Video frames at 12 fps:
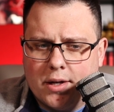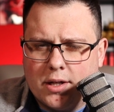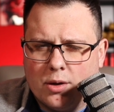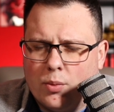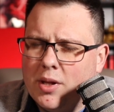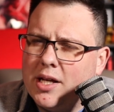
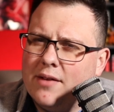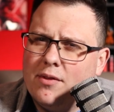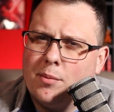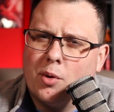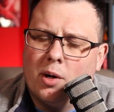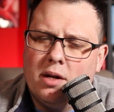you know, really give
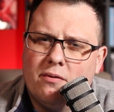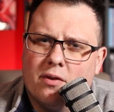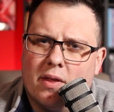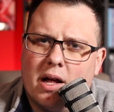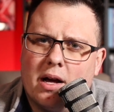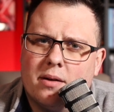them grief
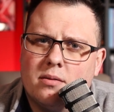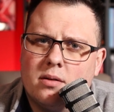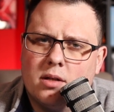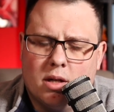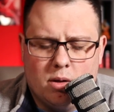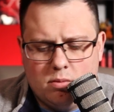for that.
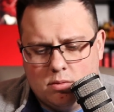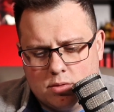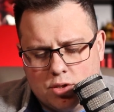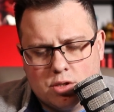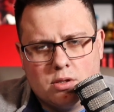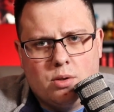You know,
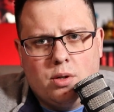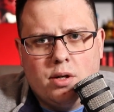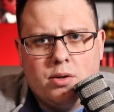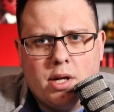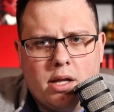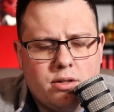just do your
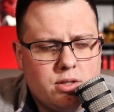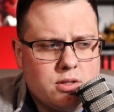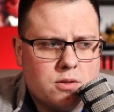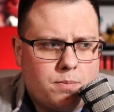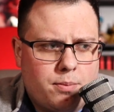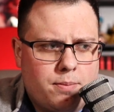due
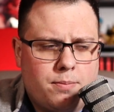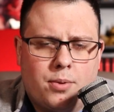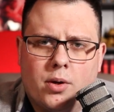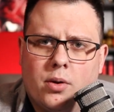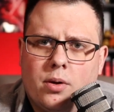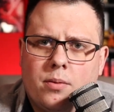diligence,
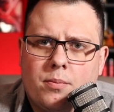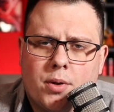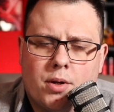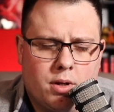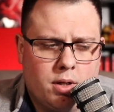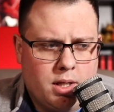put a
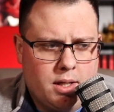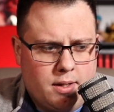put a